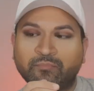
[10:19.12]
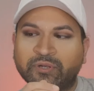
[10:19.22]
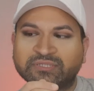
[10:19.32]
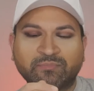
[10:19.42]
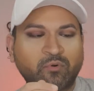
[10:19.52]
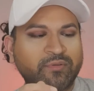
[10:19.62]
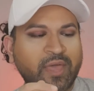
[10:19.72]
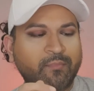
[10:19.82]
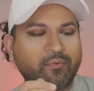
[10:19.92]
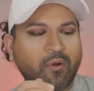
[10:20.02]
Bring some more of
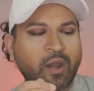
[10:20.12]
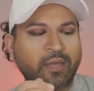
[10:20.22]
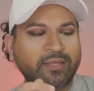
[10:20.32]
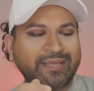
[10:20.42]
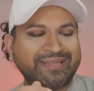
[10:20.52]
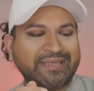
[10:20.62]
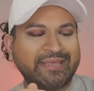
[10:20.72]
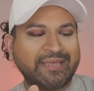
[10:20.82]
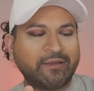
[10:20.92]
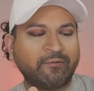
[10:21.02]
that product in
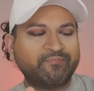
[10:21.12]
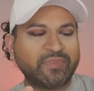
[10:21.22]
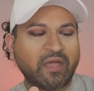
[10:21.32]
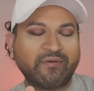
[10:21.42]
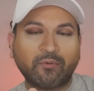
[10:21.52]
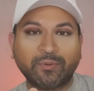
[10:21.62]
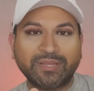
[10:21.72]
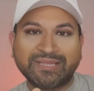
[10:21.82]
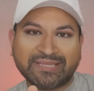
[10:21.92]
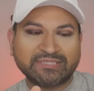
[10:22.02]
here. Now, if I
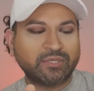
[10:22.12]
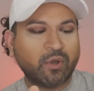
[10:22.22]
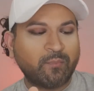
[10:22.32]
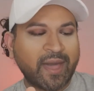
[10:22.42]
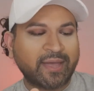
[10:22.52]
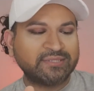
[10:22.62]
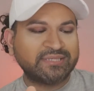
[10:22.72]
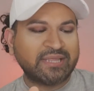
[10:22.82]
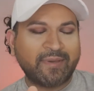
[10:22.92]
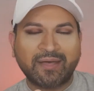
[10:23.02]
really need to go back
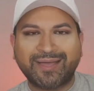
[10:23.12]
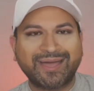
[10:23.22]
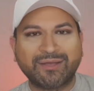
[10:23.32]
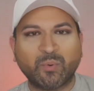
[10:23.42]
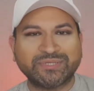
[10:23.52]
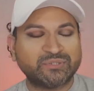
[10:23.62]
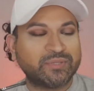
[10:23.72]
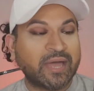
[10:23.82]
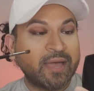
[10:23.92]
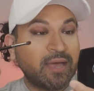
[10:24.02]
into that palette, I can always do
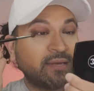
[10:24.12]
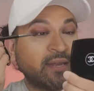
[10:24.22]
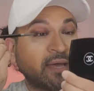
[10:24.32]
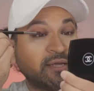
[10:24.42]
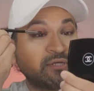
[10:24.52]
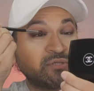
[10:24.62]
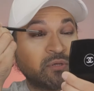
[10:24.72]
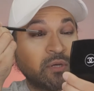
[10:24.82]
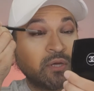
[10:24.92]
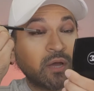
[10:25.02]
that. Not an issue.
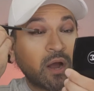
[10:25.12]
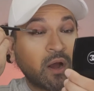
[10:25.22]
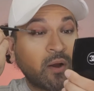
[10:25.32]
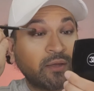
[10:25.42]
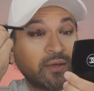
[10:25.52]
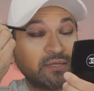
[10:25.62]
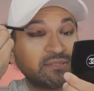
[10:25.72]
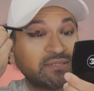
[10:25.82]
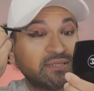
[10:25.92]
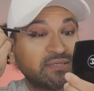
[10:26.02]
All right, you guys
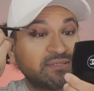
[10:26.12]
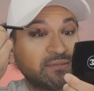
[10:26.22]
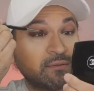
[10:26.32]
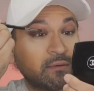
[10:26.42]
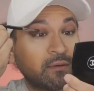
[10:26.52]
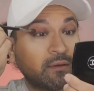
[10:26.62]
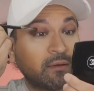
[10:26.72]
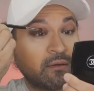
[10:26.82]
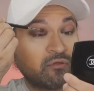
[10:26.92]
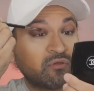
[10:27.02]
see this?
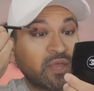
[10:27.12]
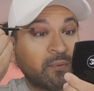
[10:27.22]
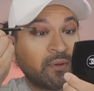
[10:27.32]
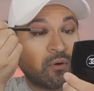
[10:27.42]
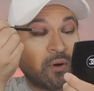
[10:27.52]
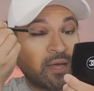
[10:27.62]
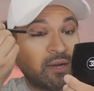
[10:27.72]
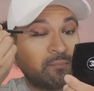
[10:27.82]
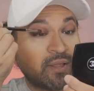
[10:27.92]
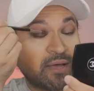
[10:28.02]
So now I'm going to go ahead and
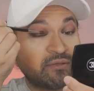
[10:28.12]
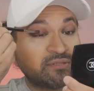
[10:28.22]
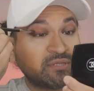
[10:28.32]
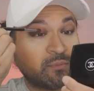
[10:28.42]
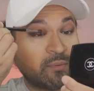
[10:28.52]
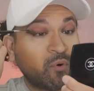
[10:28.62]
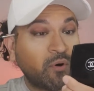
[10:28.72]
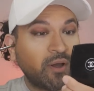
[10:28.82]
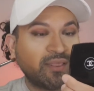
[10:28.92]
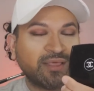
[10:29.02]
apply this a little bit
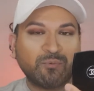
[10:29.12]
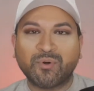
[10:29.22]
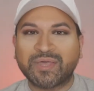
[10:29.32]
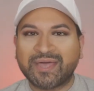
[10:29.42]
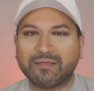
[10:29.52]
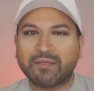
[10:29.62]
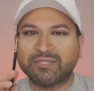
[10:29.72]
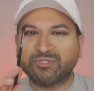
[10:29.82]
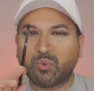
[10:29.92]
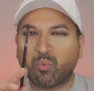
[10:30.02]
more and then we'll get
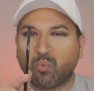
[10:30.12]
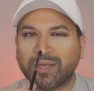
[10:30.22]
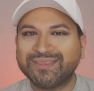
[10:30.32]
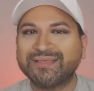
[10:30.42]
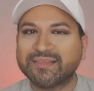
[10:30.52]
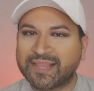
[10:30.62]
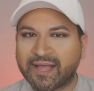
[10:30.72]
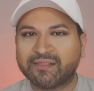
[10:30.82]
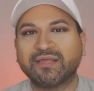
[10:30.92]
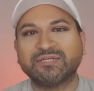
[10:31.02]
into one
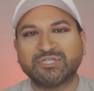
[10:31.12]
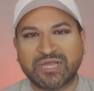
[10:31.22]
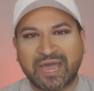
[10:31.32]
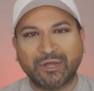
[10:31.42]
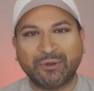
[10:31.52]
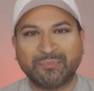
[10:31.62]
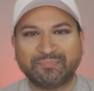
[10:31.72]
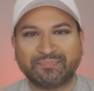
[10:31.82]
last shadow.